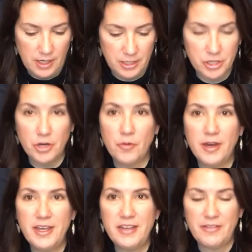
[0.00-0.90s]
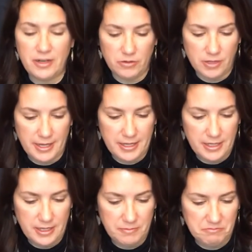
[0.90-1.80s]
And you know what? If I don't like
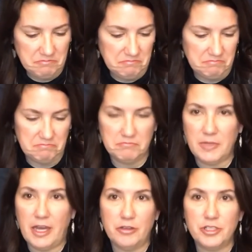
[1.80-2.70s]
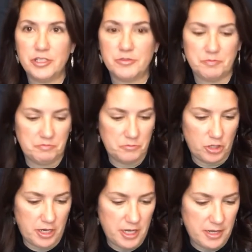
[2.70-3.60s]
it, I'll just
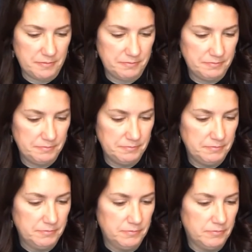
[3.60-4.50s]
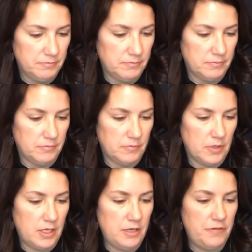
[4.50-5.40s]
try again.
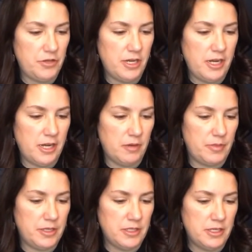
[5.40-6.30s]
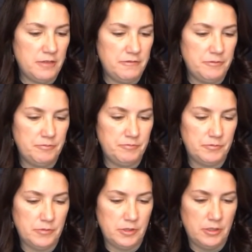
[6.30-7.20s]
And if you cut it out big enough,
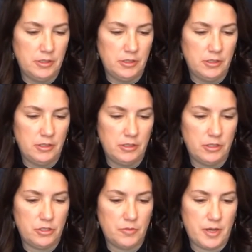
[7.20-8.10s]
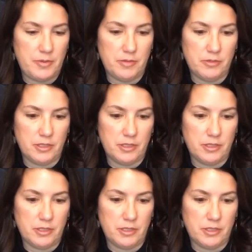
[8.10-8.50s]
You might be able